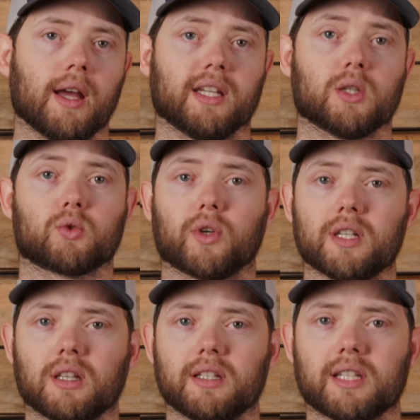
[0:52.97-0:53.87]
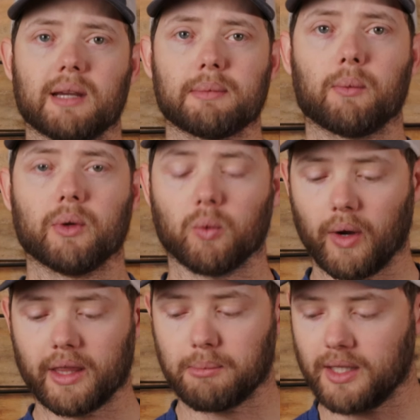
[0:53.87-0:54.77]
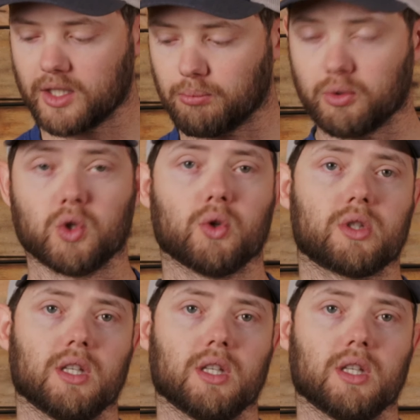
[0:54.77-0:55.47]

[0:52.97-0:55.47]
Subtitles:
and he has recently teamed up with Weatherby to produce